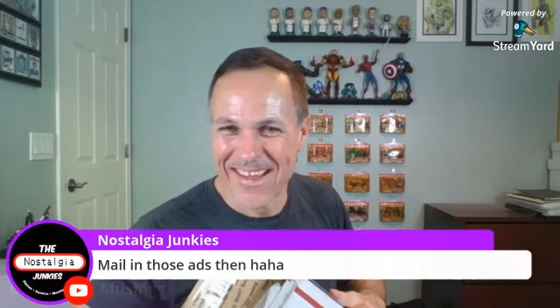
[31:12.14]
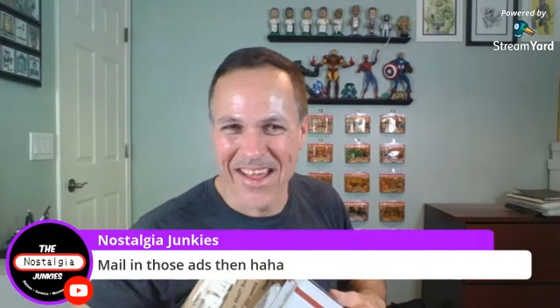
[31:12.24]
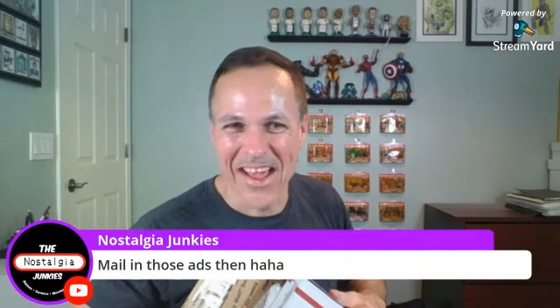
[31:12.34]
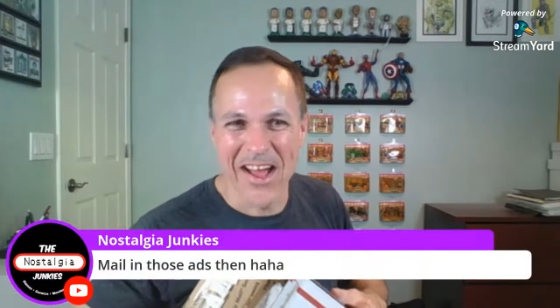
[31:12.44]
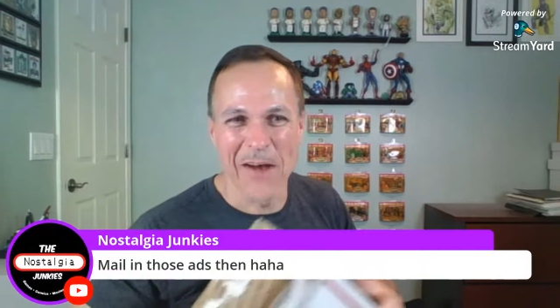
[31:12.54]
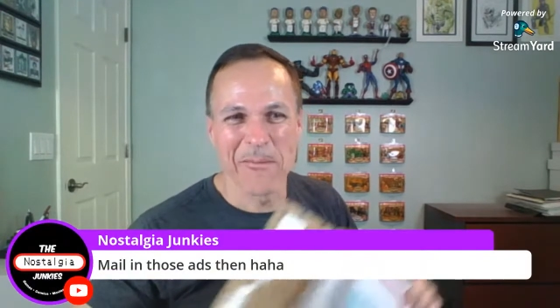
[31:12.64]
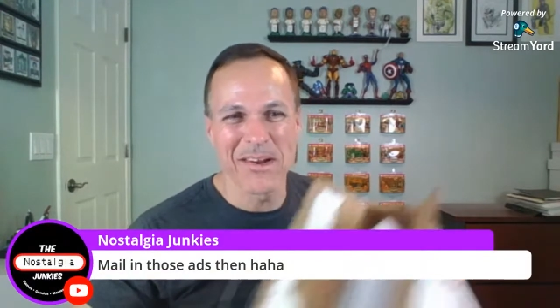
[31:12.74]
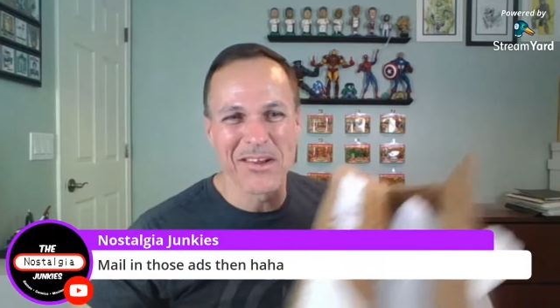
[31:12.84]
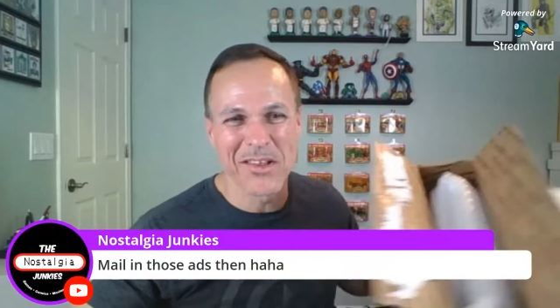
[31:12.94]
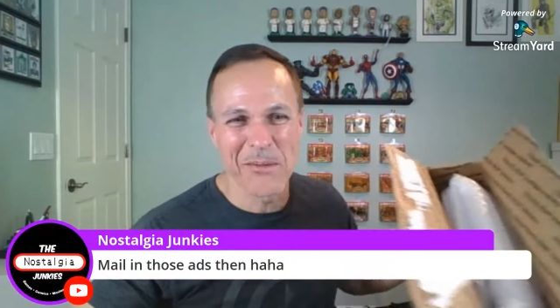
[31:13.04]
Yeah, I'm going
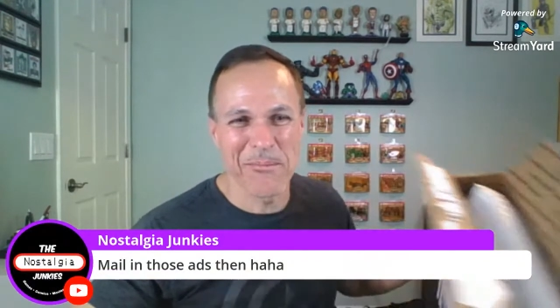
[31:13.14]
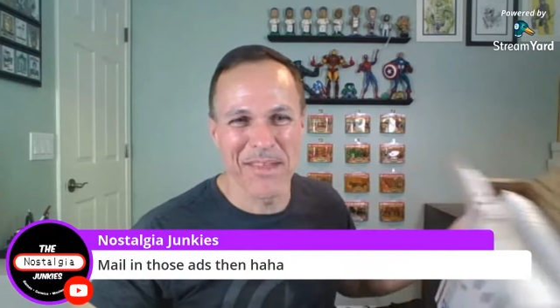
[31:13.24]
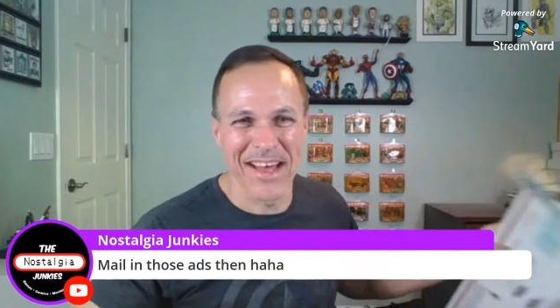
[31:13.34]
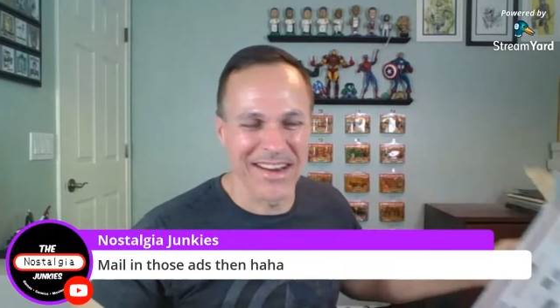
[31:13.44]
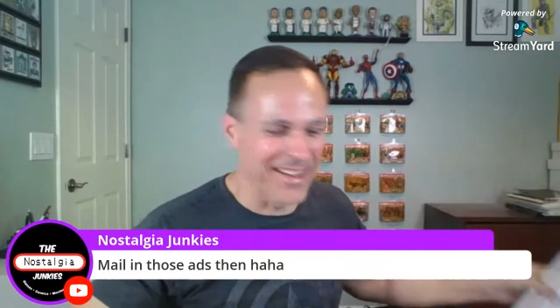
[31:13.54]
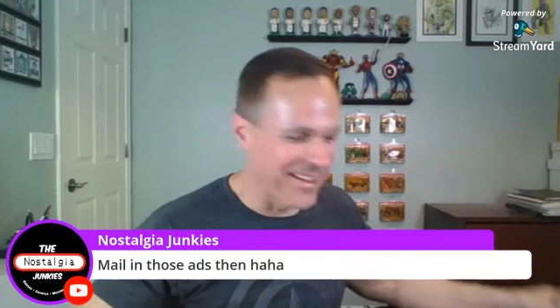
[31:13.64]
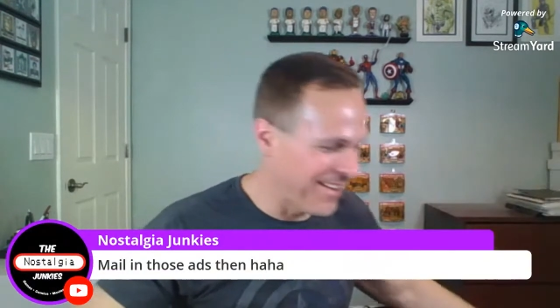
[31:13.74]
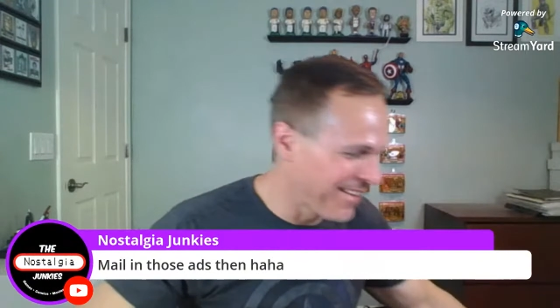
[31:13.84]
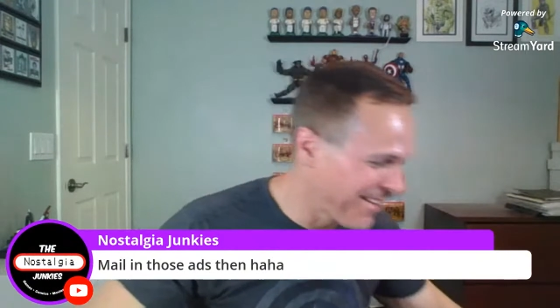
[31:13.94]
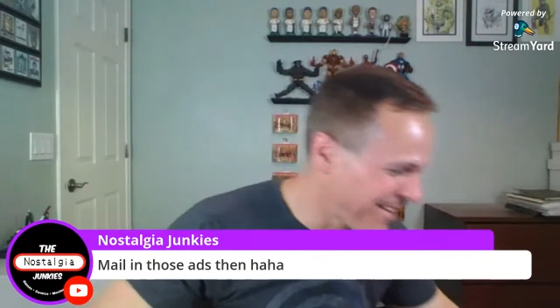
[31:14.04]
to clip that.